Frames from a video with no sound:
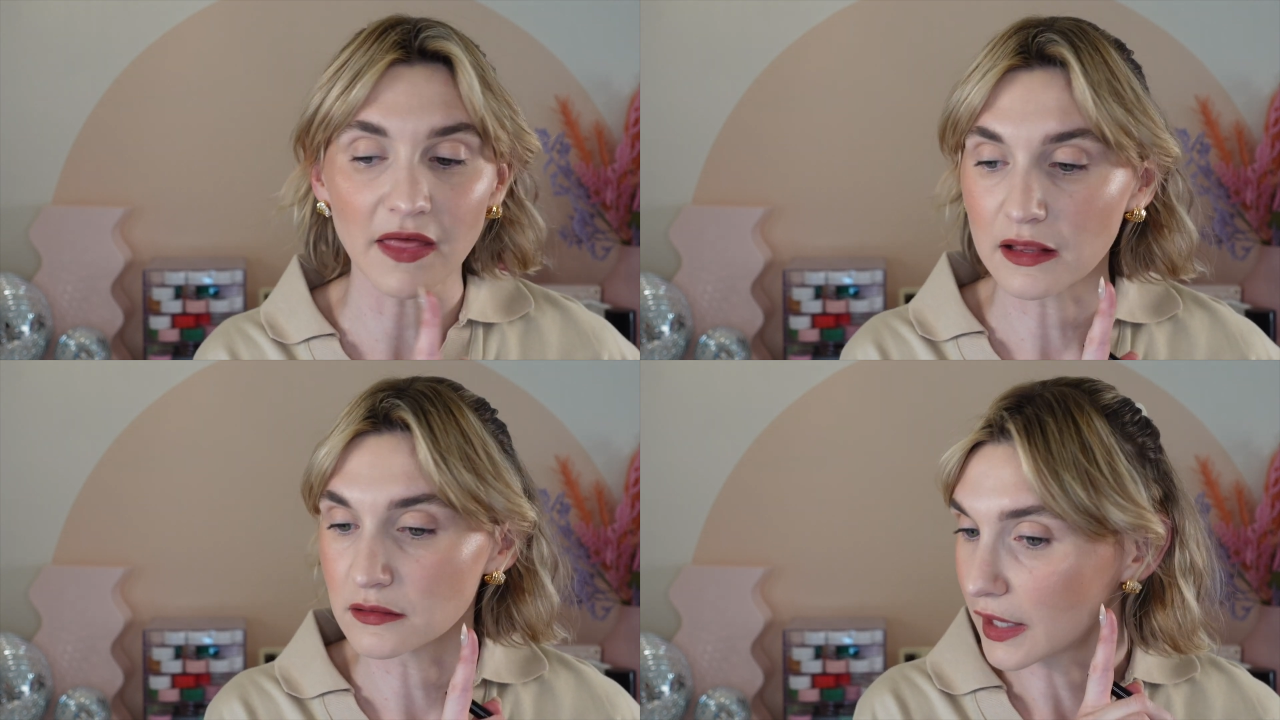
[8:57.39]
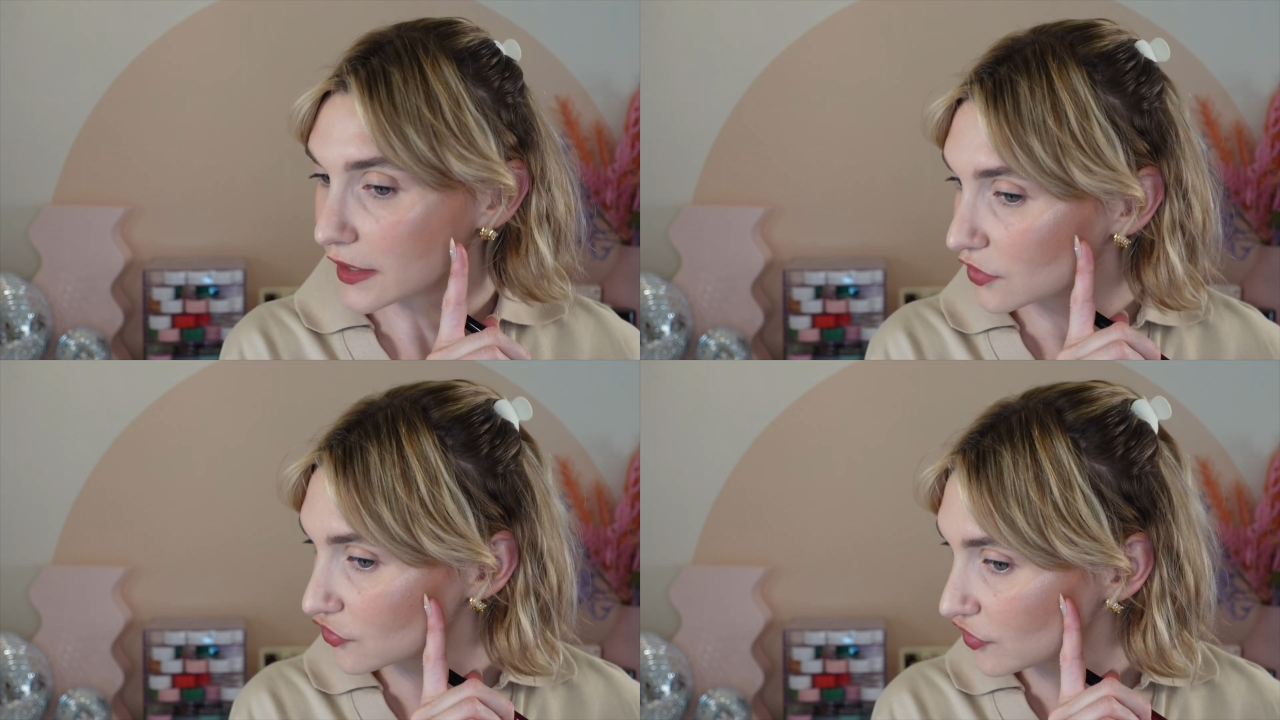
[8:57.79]
that
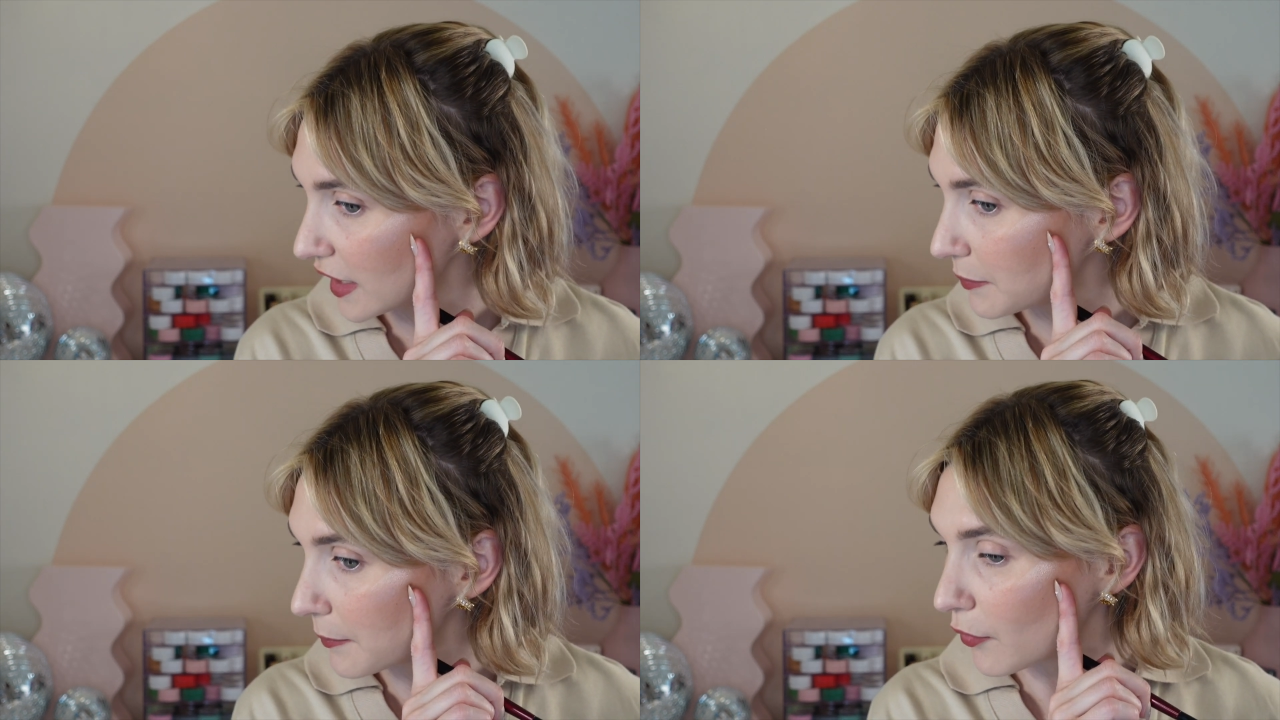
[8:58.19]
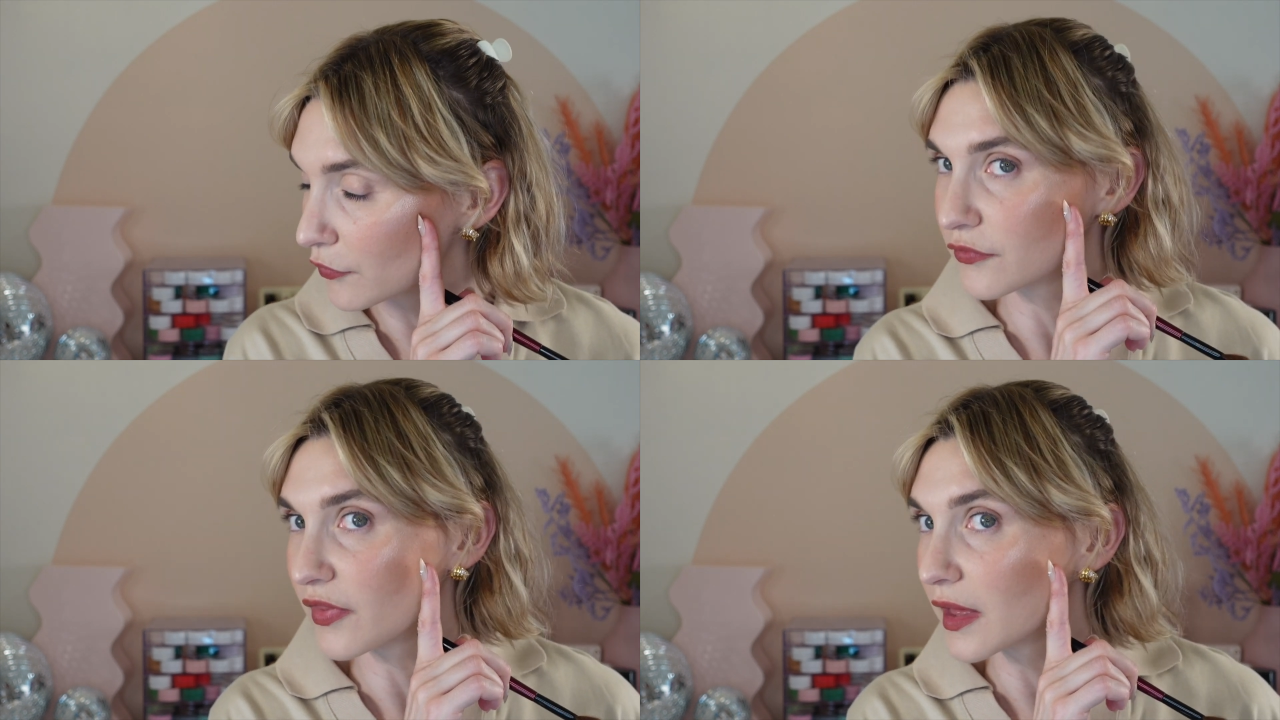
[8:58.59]
lighter shade, but
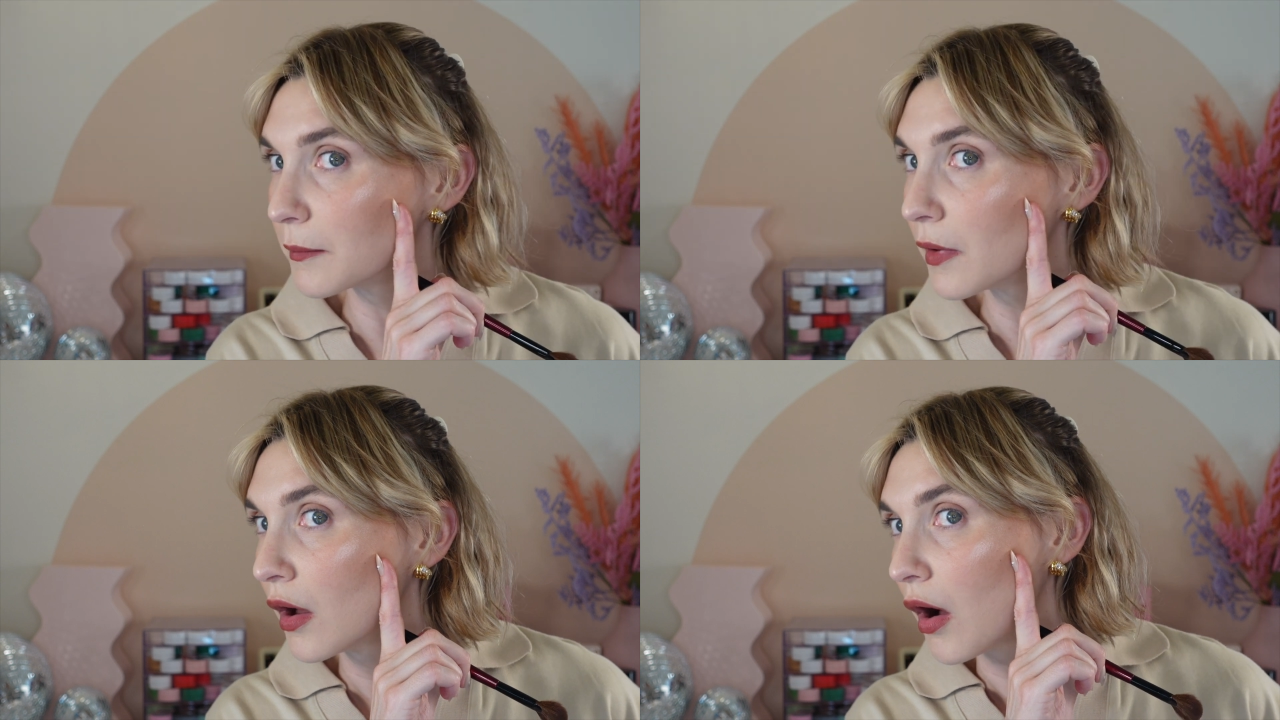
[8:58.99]
both of them